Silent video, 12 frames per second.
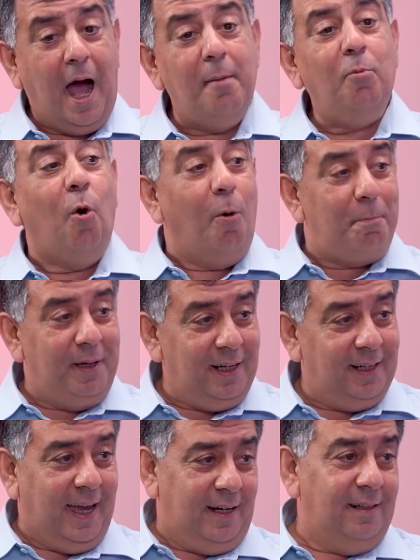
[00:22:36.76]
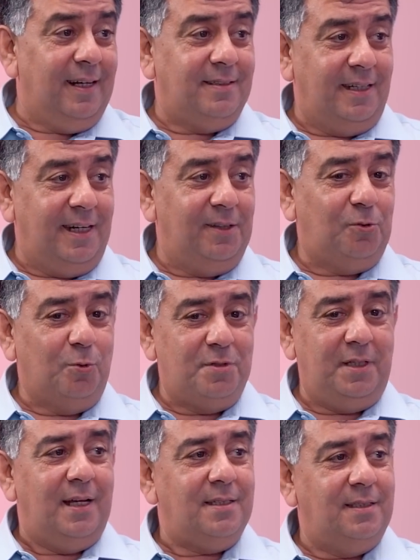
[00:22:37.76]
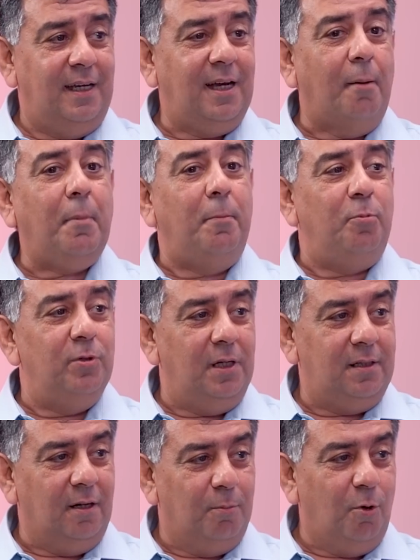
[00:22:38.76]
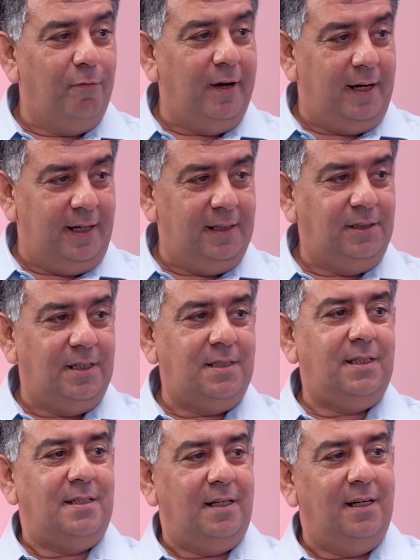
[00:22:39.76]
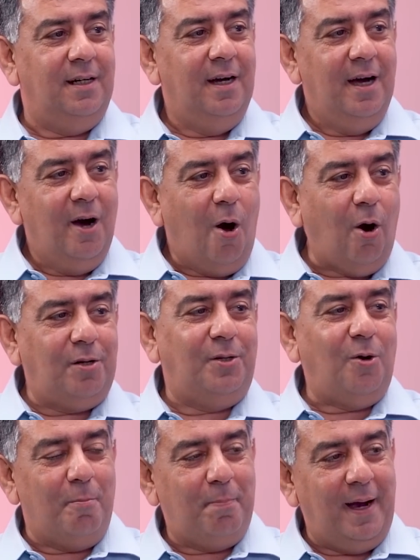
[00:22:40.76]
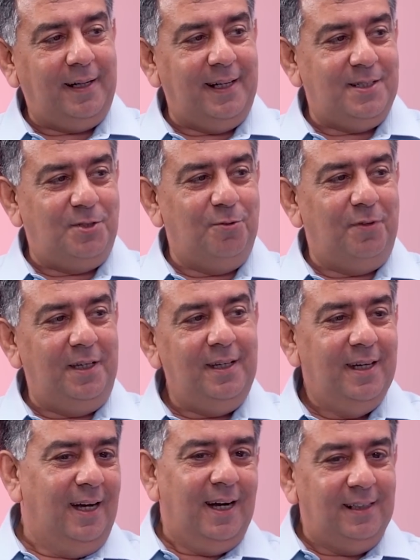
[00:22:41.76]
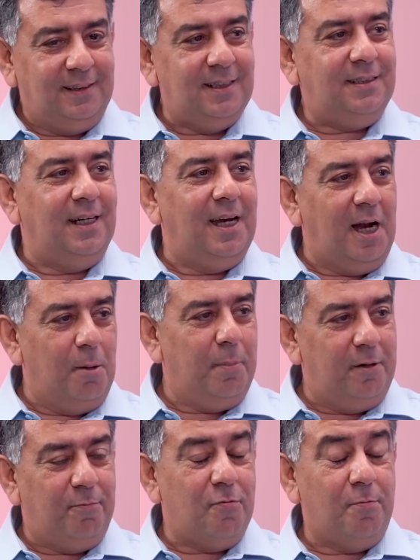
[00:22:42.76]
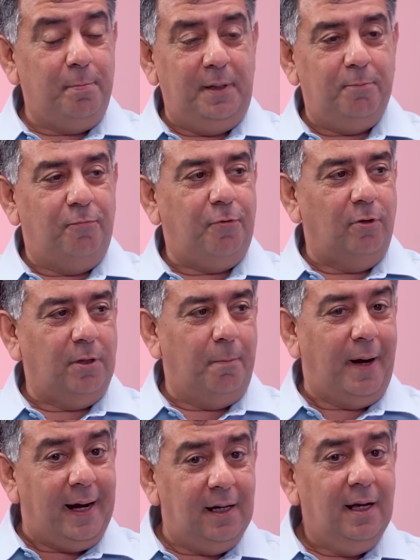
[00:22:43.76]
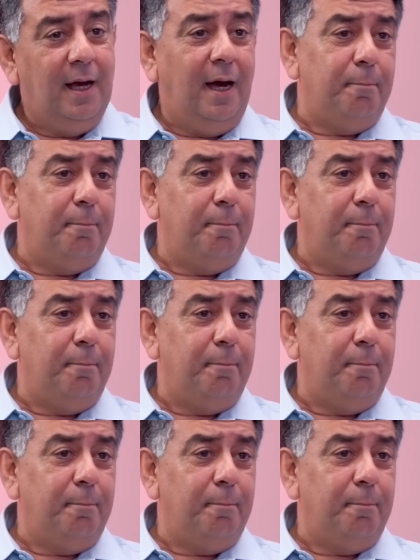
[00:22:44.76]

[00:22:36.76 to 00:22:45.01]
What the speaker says: I'm hoping, again, as an enthusiast, they come up with a turbo variant just as a hot compact SUV. Just a little bit maybe for the brand.